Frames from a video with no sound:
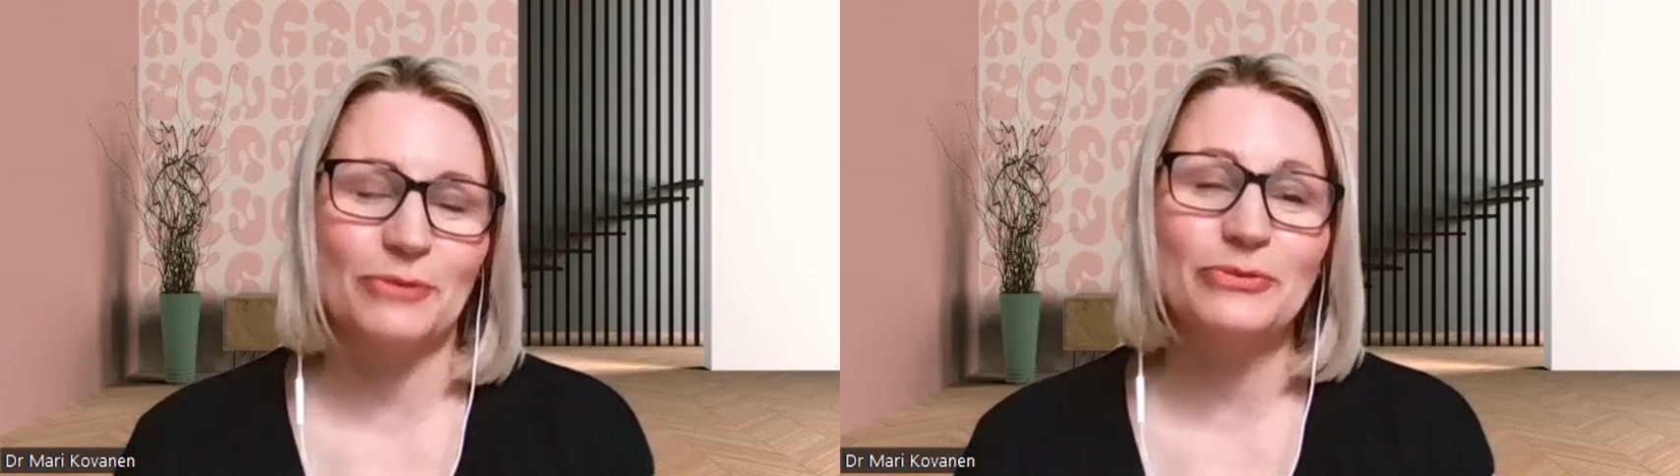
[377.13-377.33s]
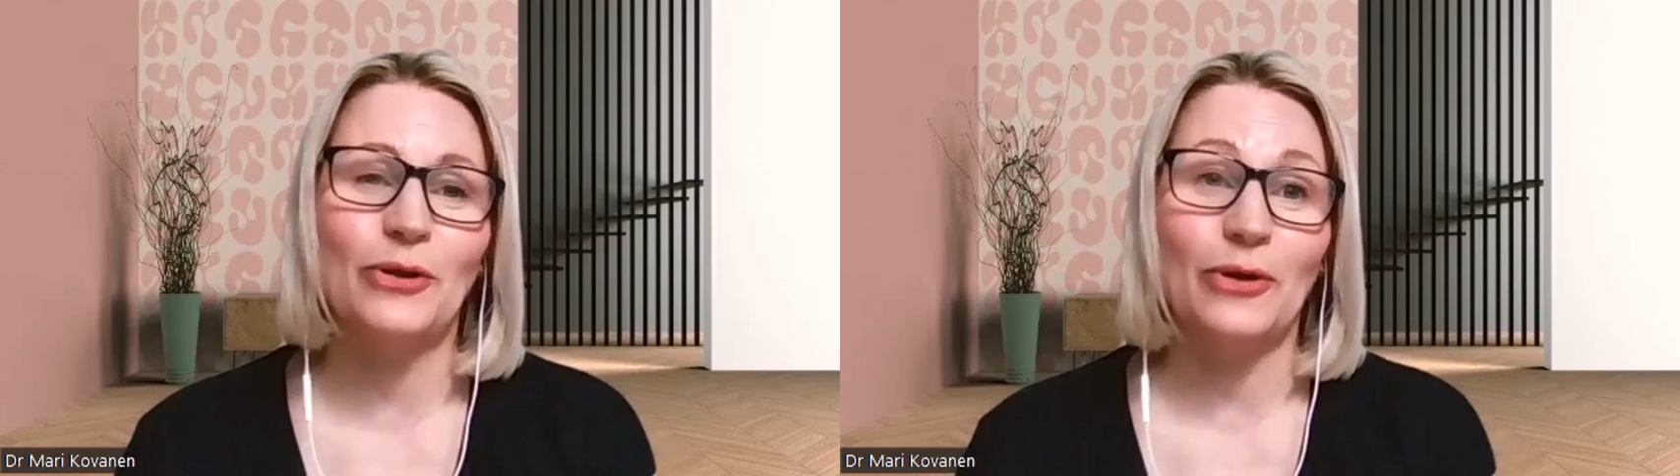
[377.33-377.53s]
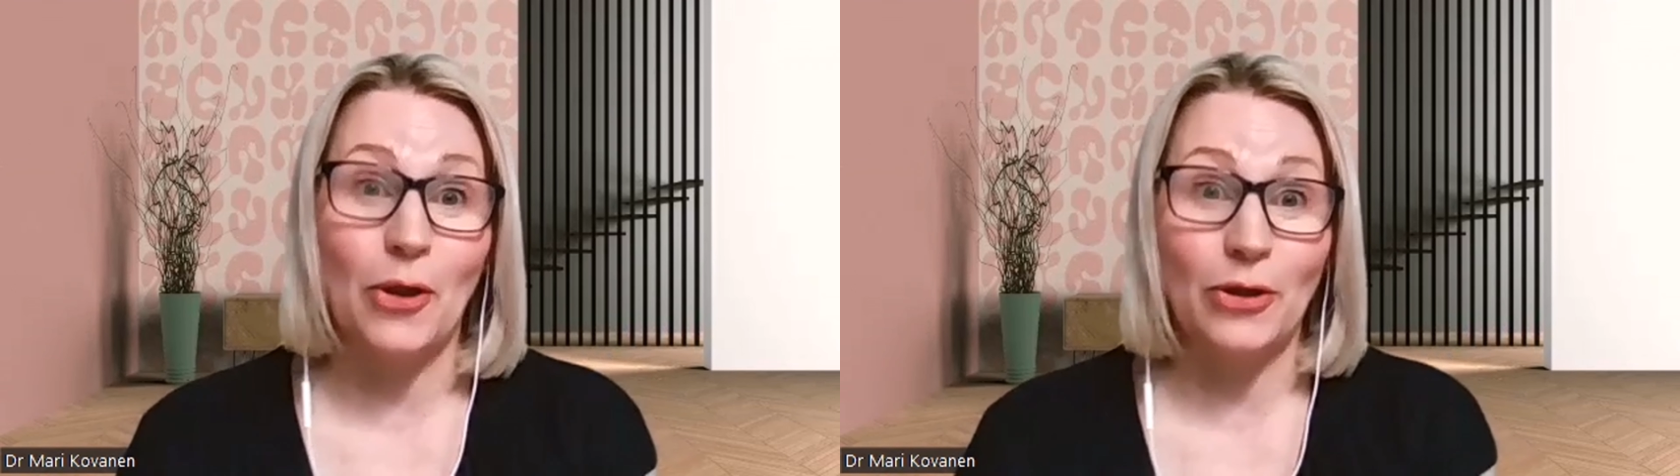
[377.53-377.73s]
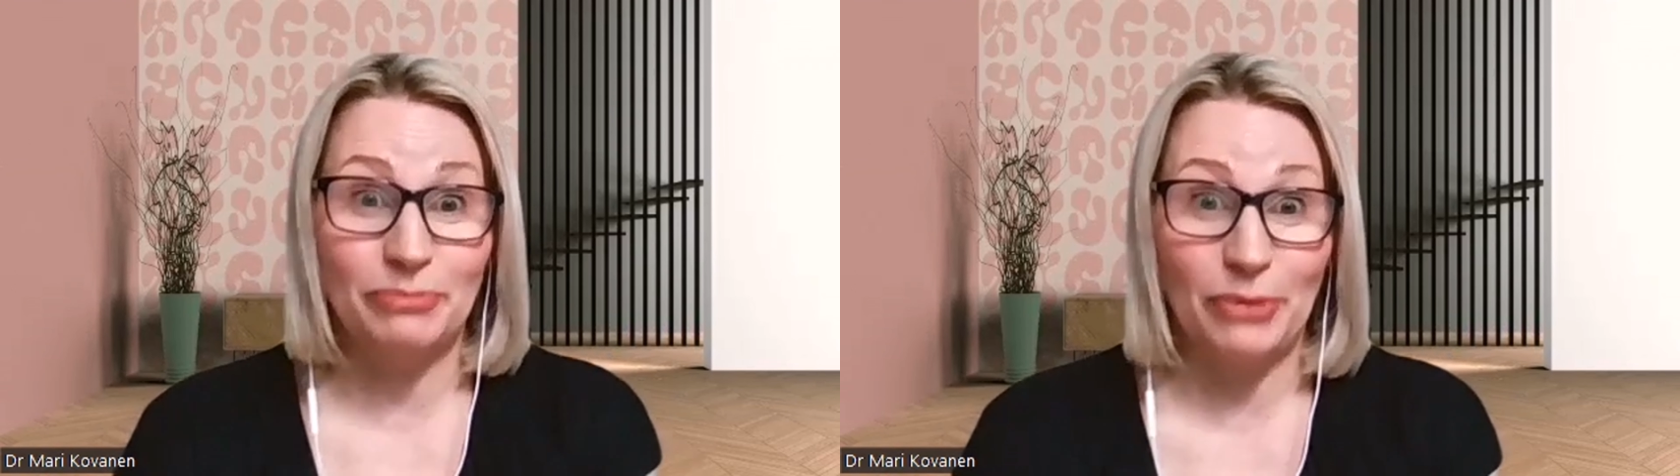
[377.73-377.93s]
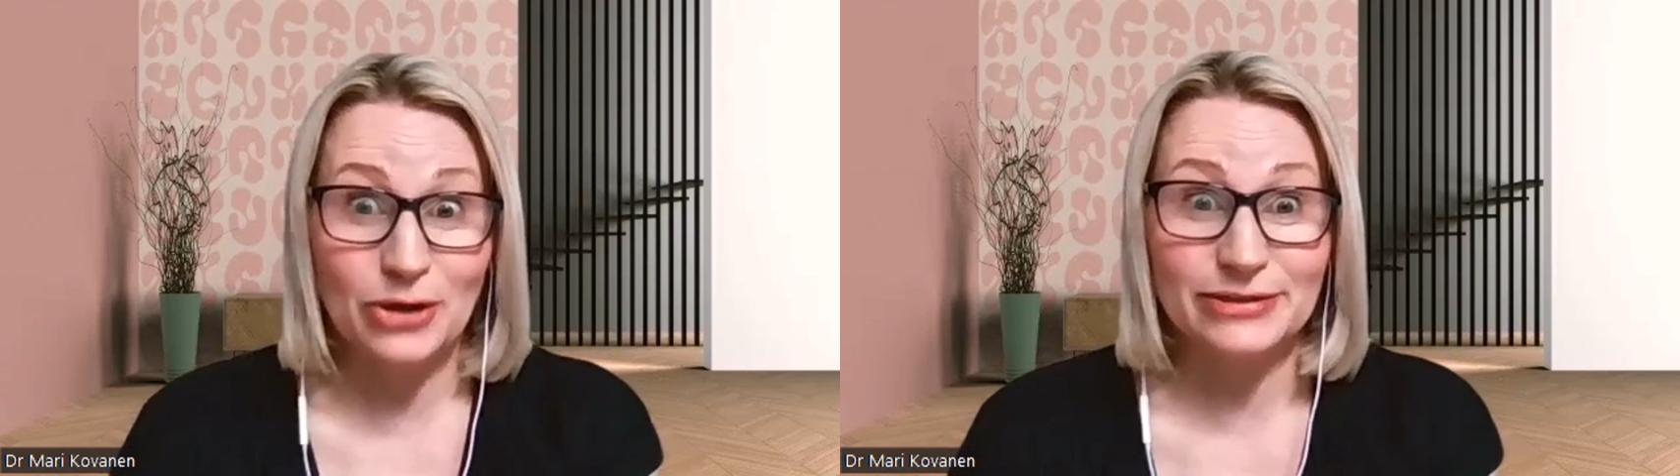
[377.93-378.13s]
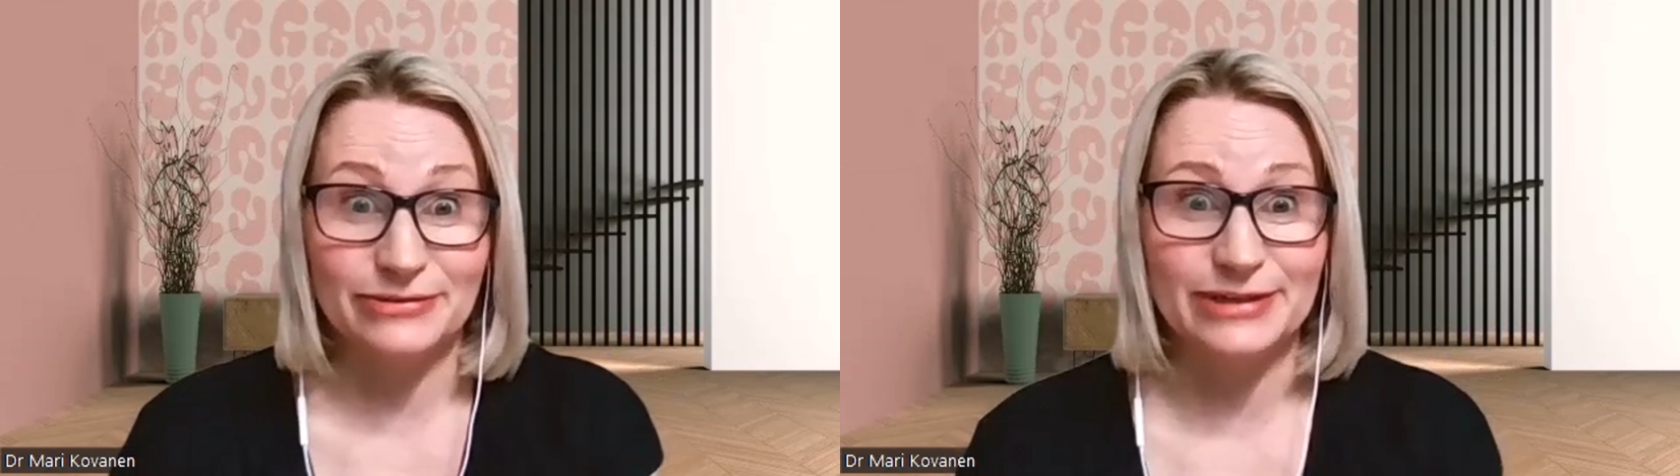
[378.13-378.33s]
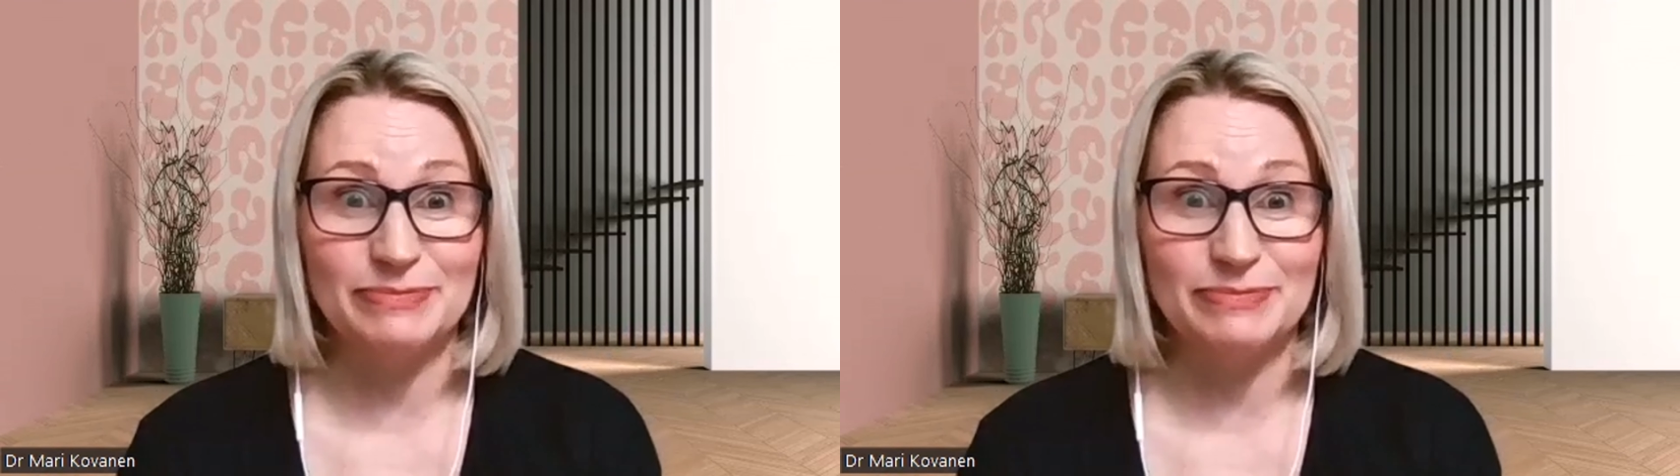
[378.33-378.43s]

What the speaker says: from your own personal